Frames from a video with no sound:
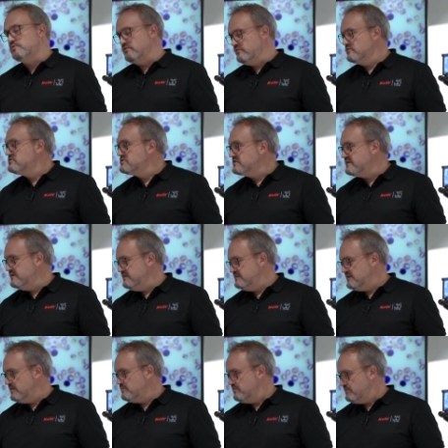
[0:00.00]
or virtually any
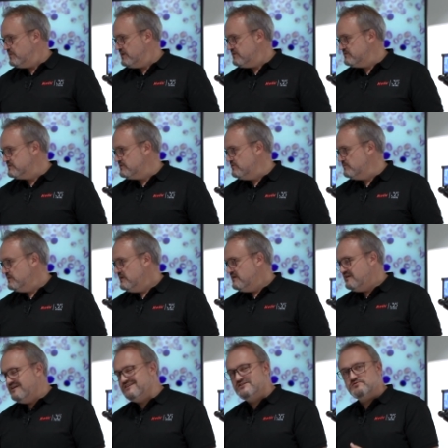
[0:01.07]
type of microscope,
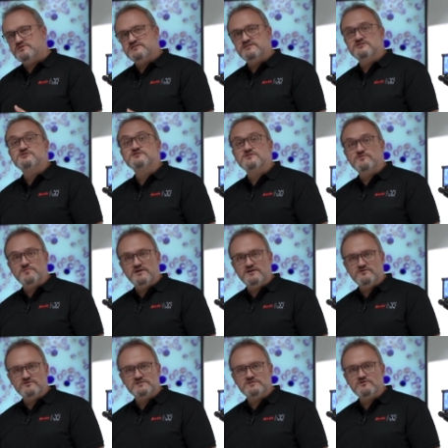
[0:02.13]
into a digital
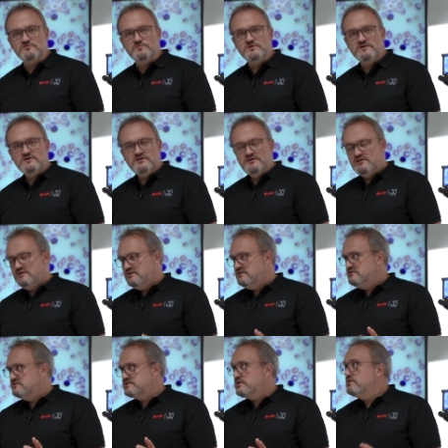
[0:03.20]
microscope.
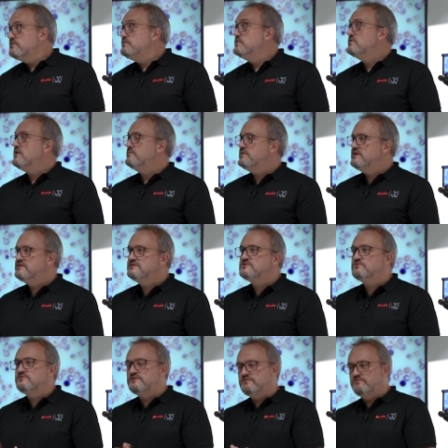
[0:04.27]
So if you're coming
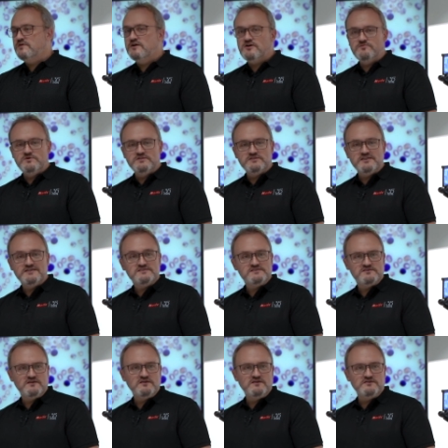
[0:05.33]
into an environment, let's
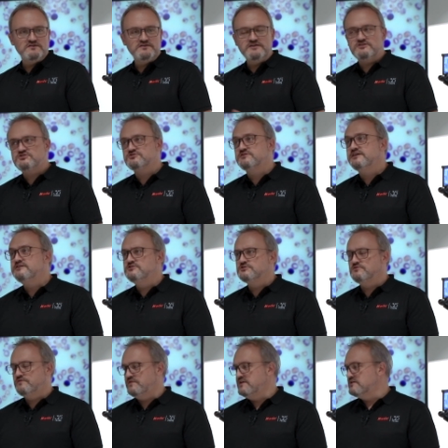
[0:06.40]
say in an
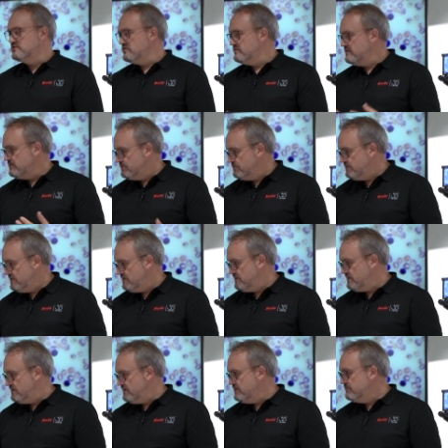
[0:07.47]
education field or a
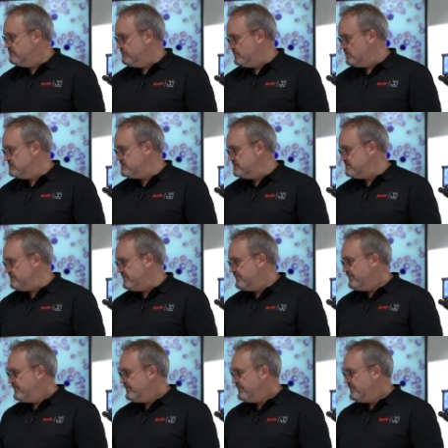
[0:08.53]
uh, university,